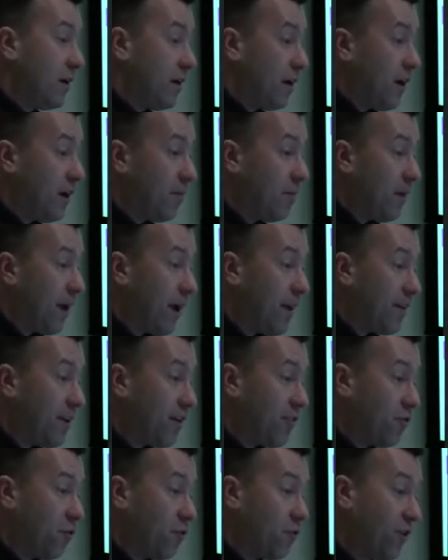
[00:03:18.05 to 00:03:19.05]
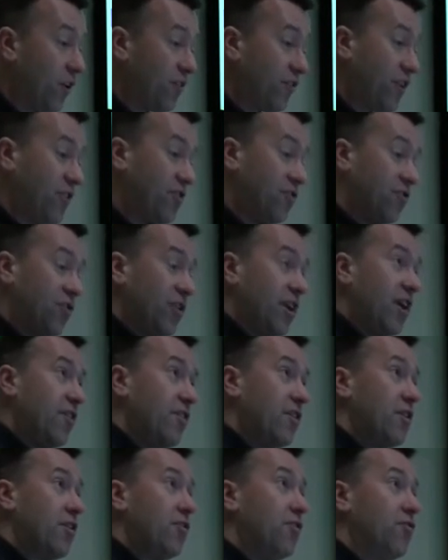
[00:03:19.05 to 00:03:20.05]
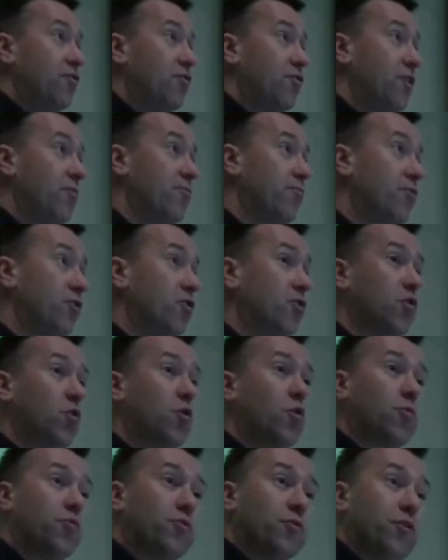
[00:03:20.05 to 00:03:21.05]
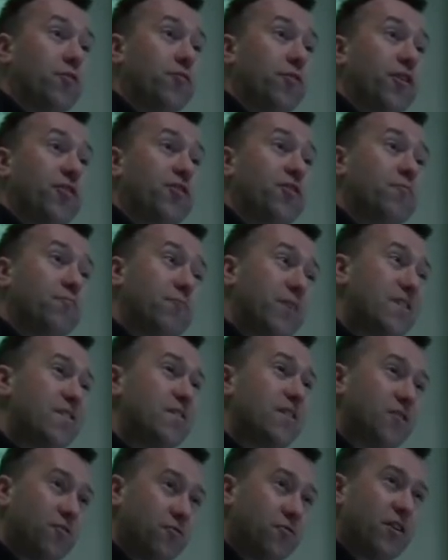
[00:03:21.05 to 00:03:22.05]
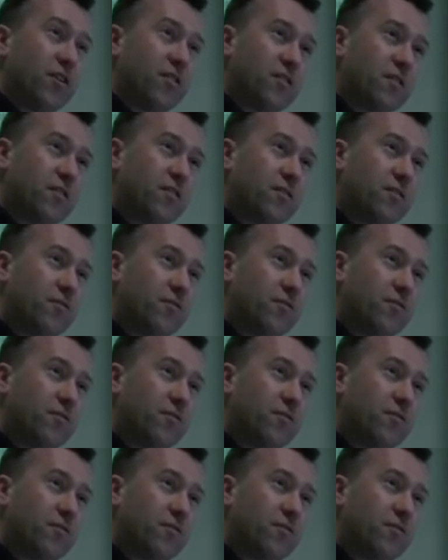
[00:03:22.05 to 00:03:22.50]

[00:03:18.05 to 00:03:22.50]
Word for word: um, and other organisations here that use Stream for corporate risk and business risk,